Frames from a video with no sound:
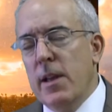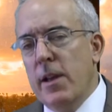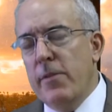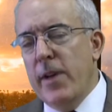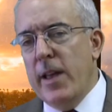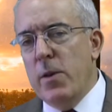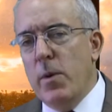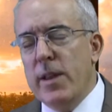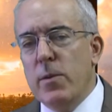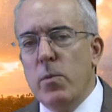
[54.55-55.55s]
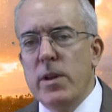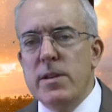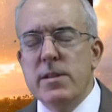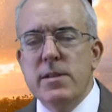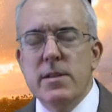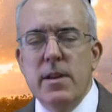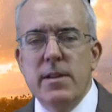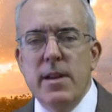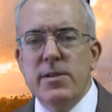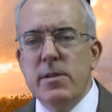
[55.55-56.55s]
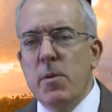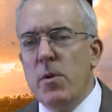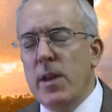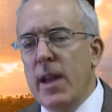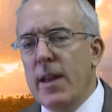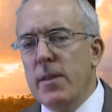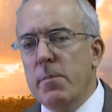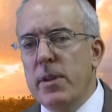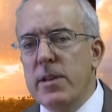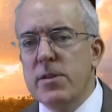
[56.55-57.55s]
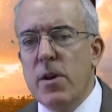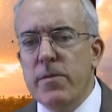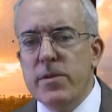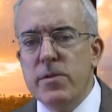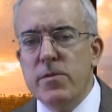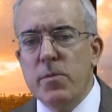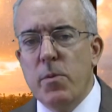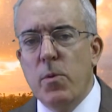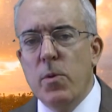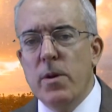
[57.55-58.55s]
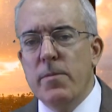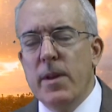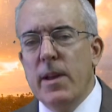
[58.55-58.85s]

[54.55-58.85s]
evaluate the witness testimony and the police officer's report,